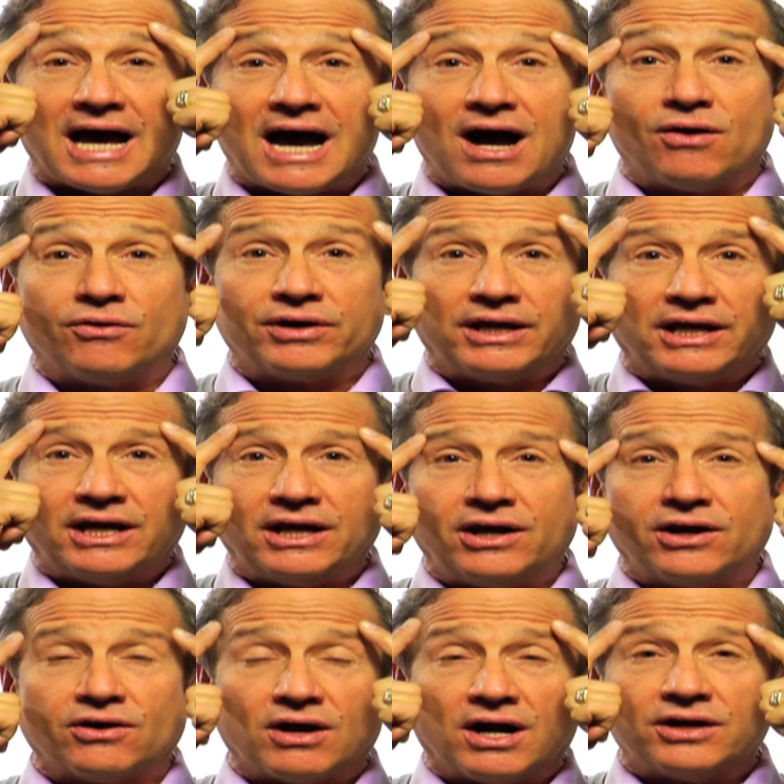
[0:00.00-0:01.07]
outer
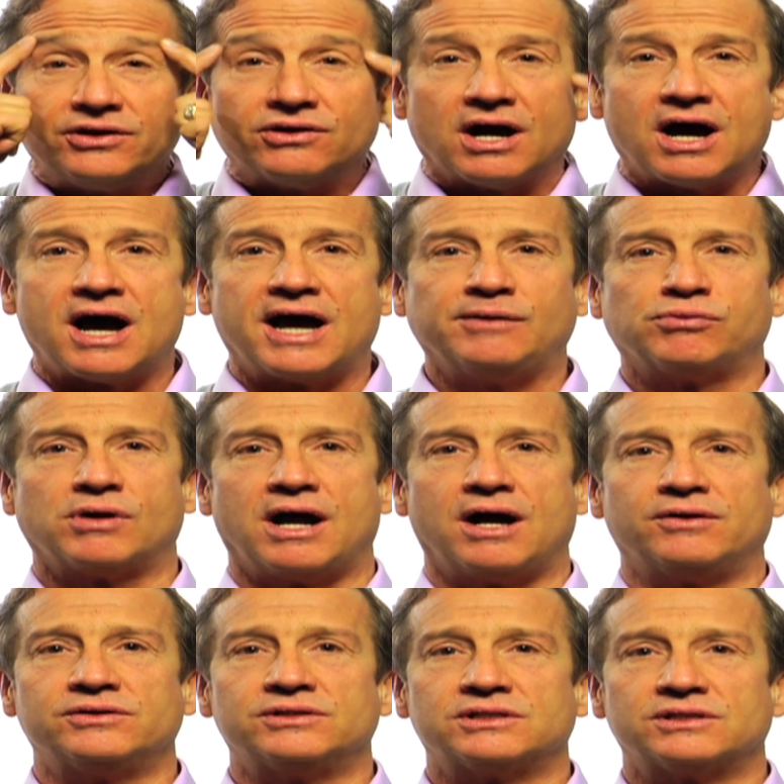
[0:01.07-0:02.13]
hair on your
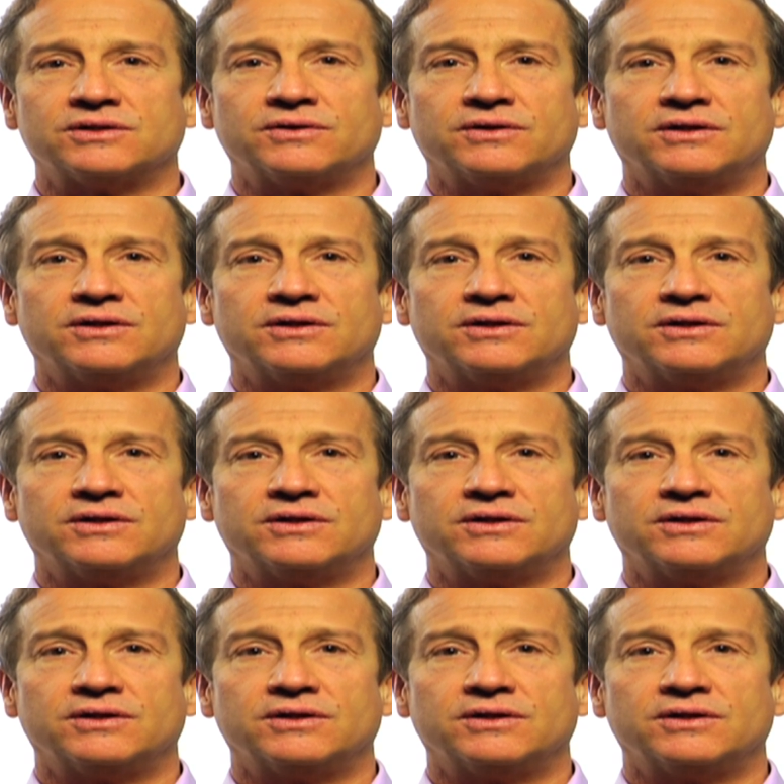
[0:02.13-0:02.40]
eyebrows?